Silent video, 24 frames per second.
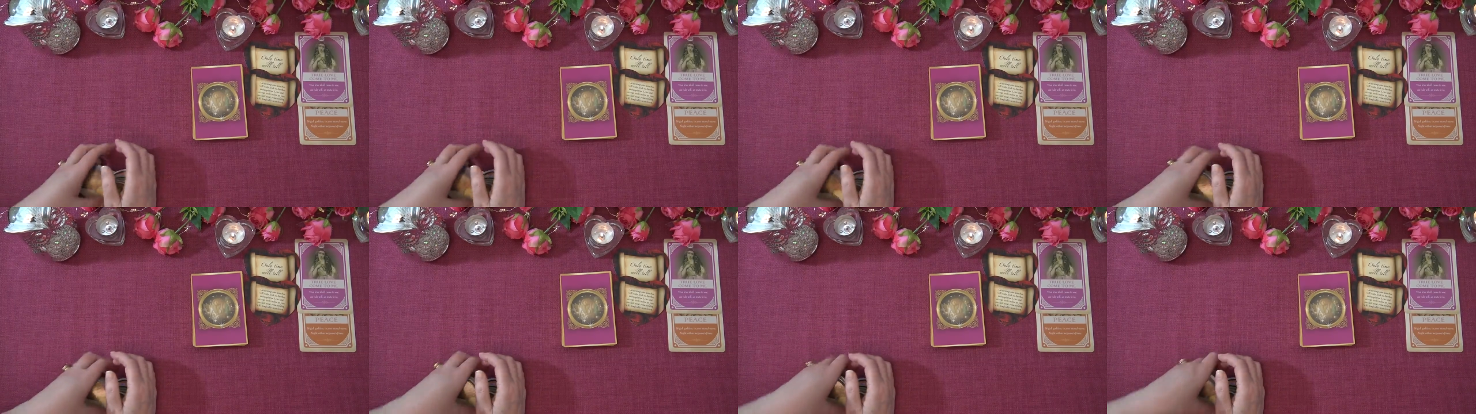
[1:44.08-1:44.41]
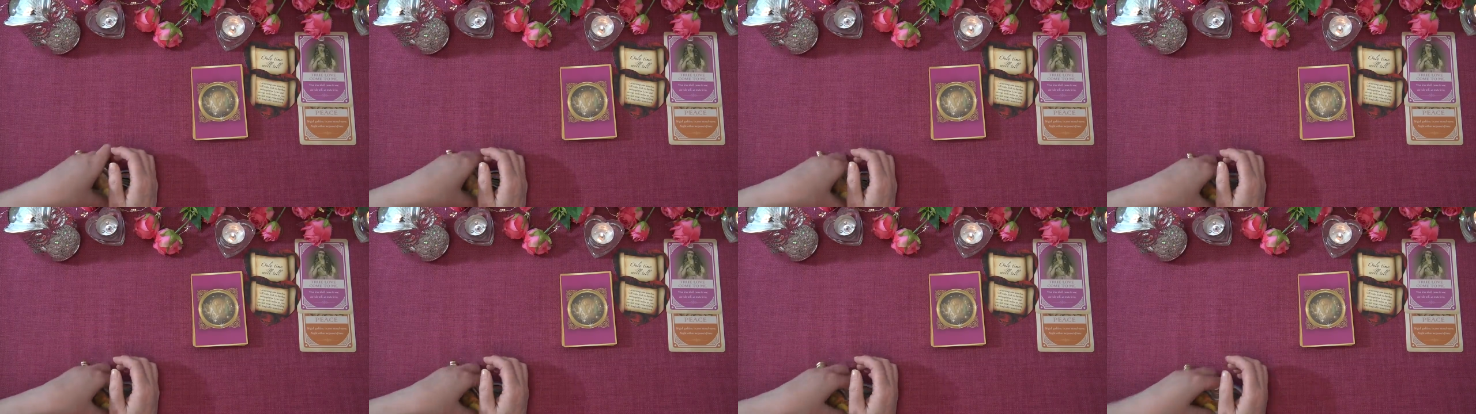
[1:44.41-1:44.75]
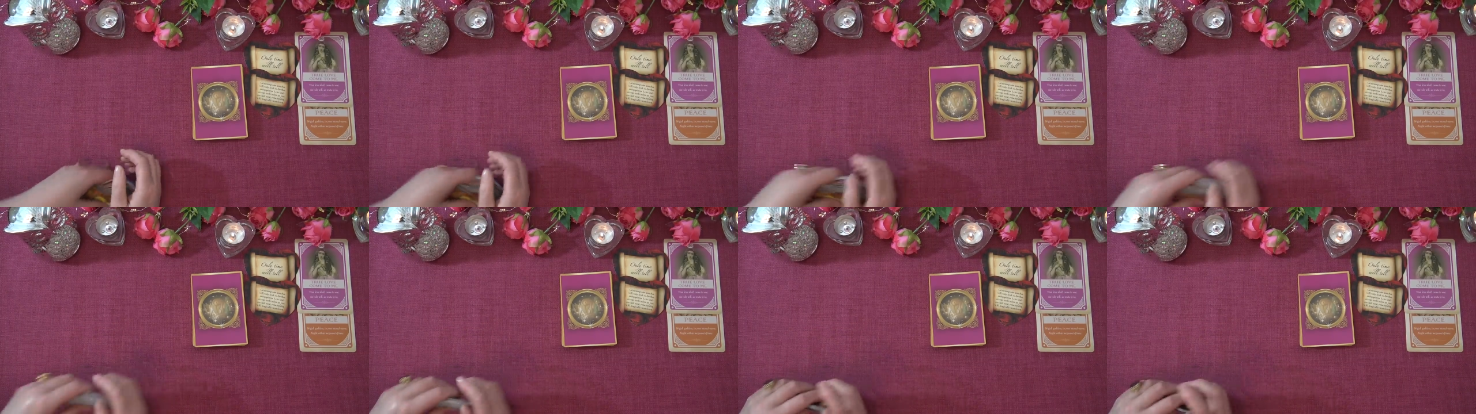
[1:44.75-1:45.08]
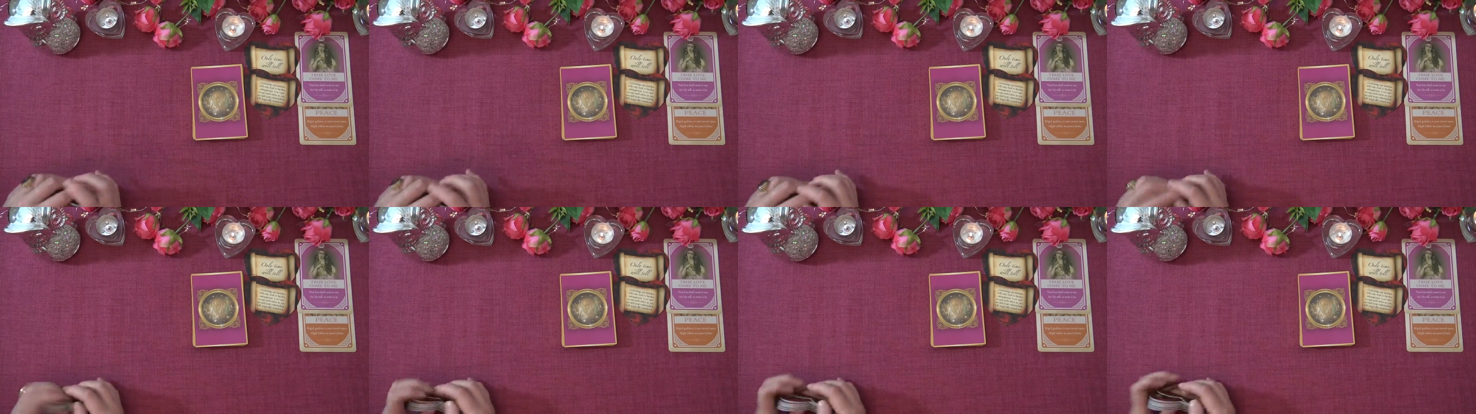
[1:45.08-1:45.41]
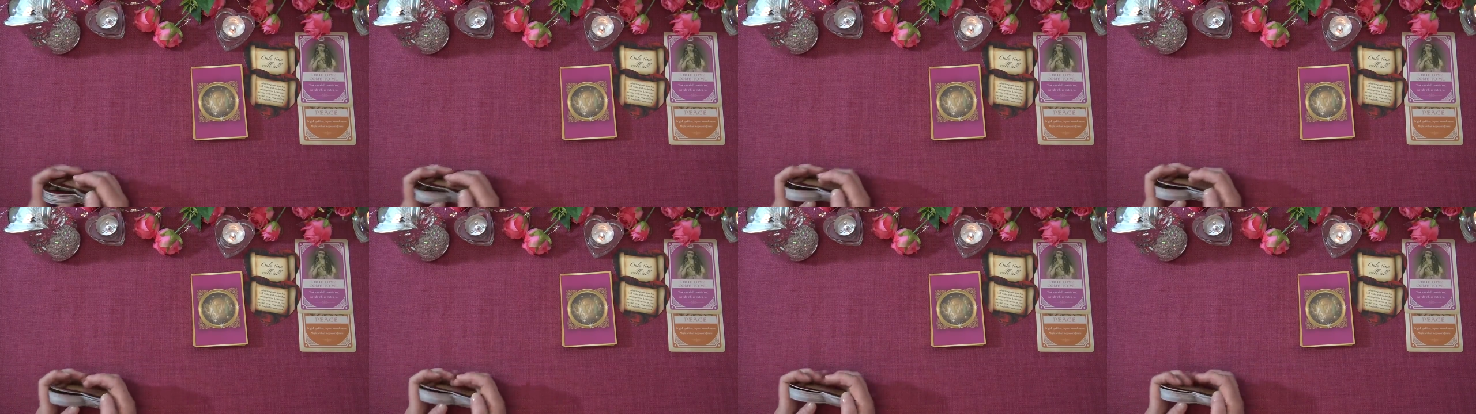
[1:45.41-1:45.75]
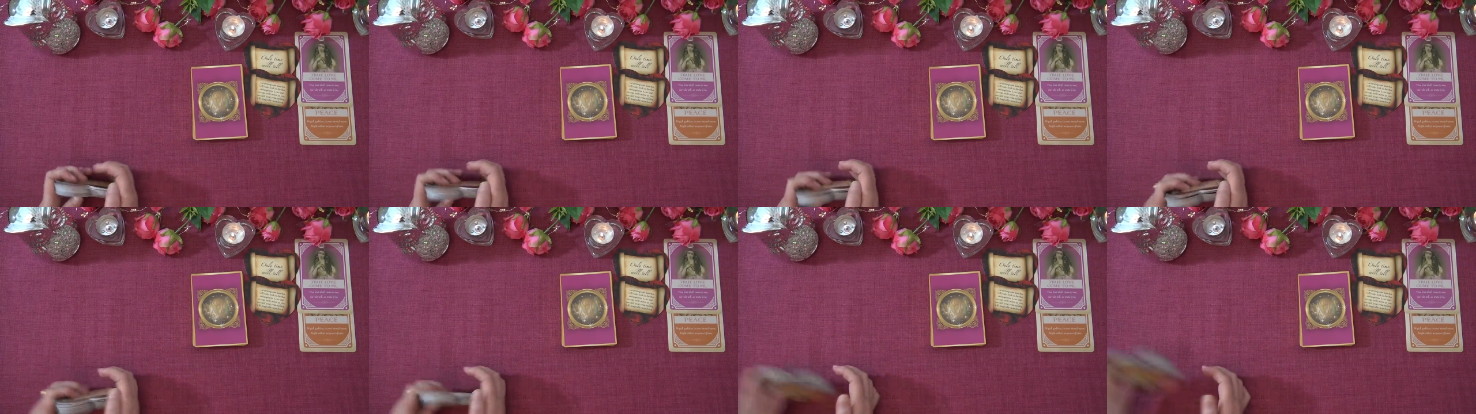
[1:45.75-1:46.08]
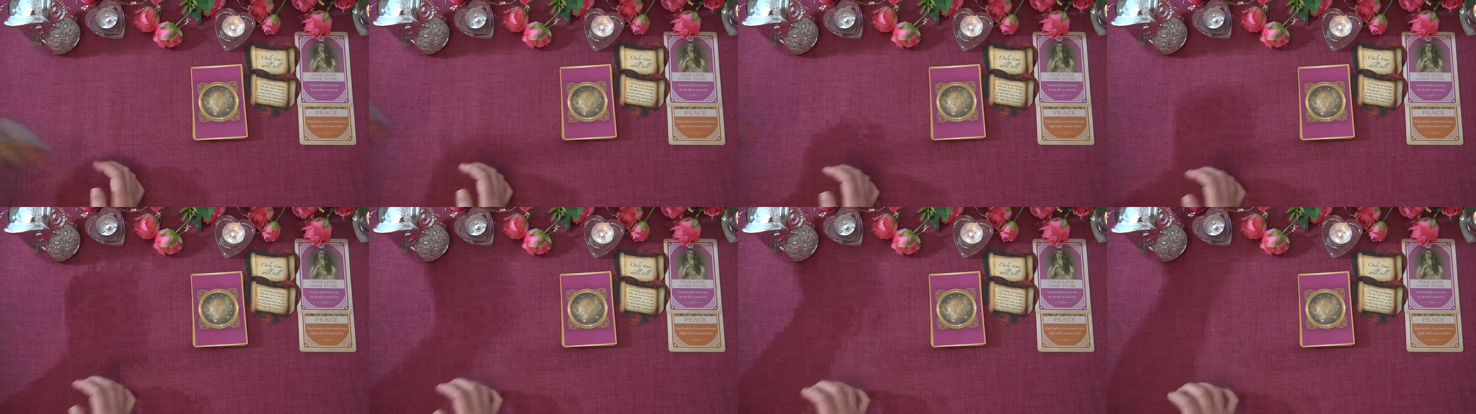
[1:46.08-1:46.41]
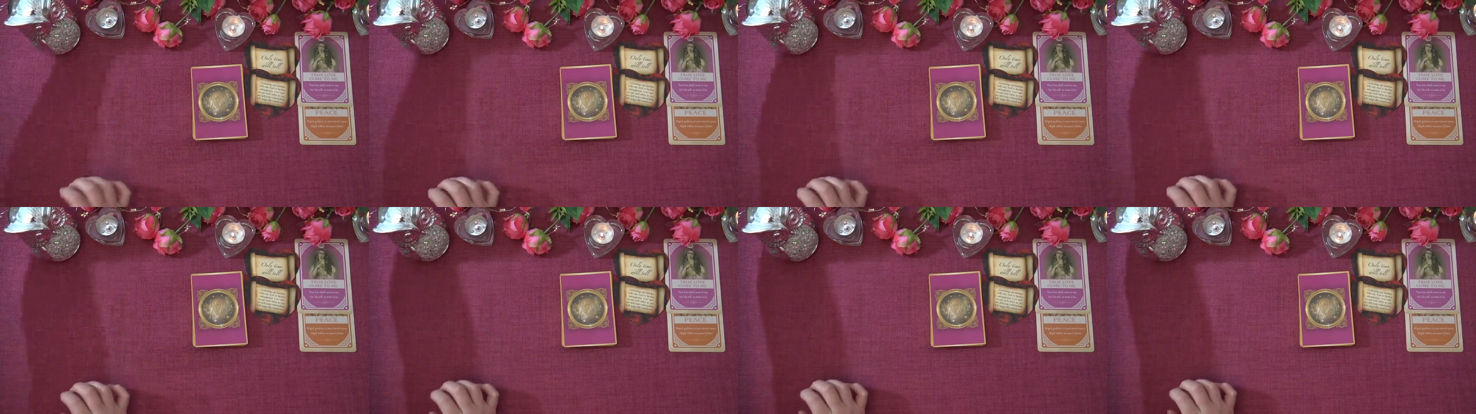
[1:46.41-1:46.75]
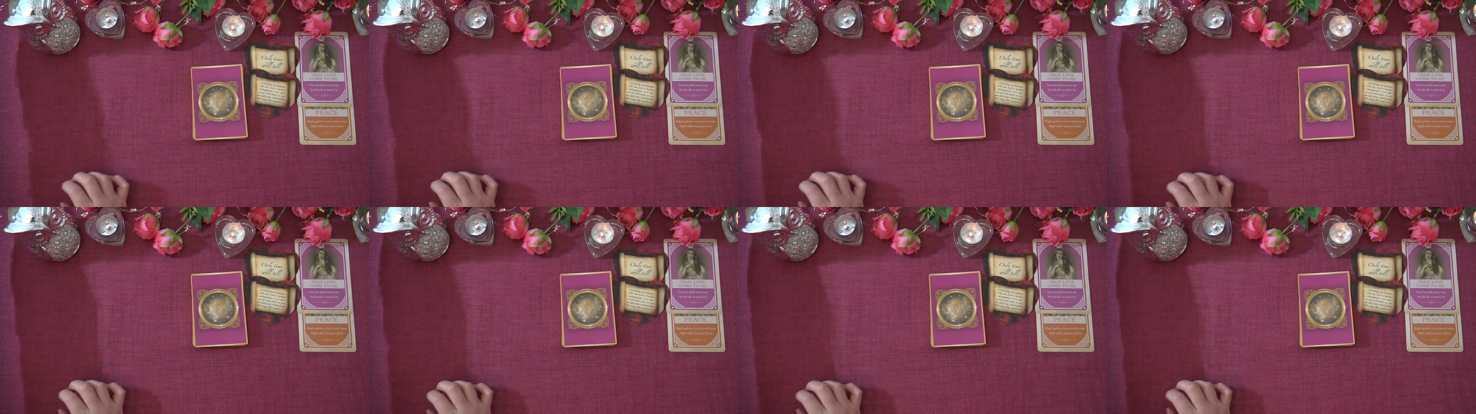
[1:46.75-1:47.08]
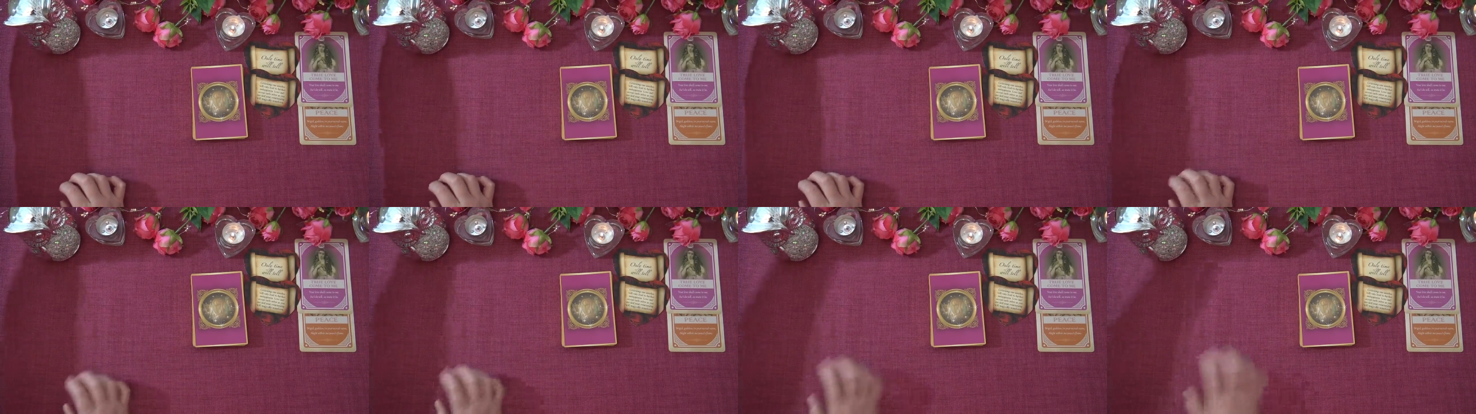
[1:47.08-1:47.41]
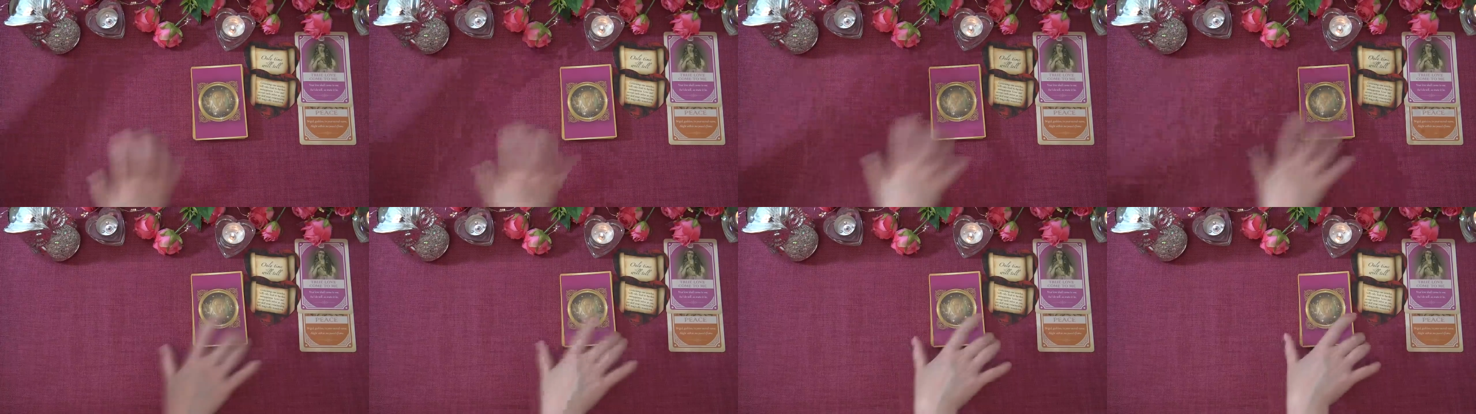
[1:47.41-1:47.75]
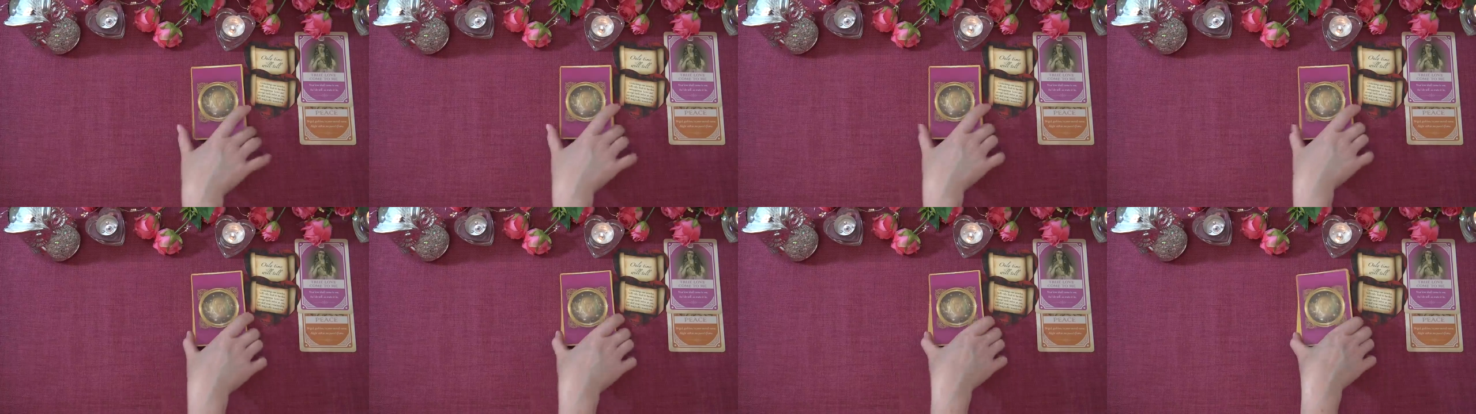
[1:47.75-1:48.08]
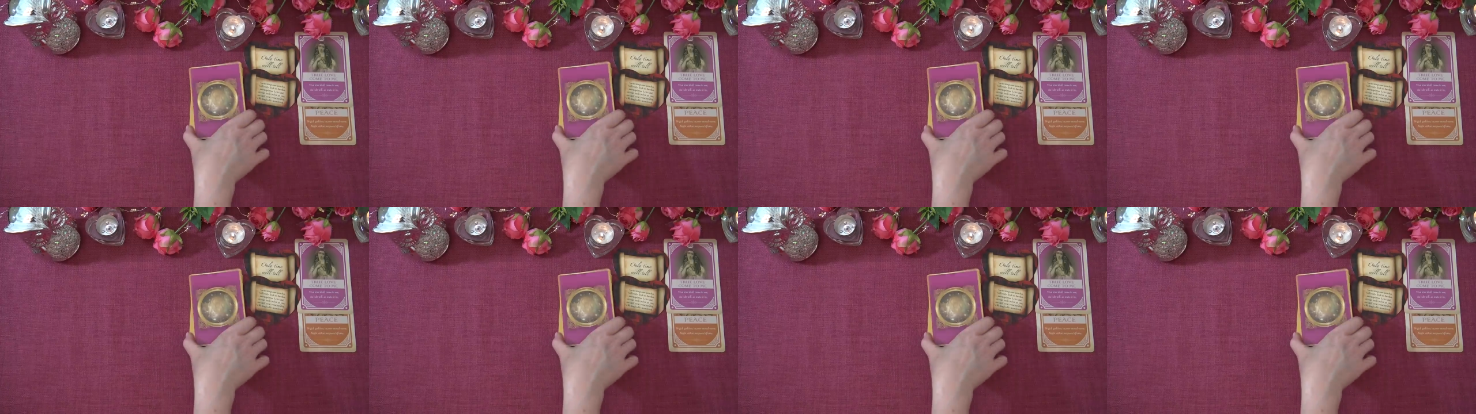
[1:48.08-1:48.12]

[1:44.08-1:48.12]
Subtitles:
[unreadable: no face in view]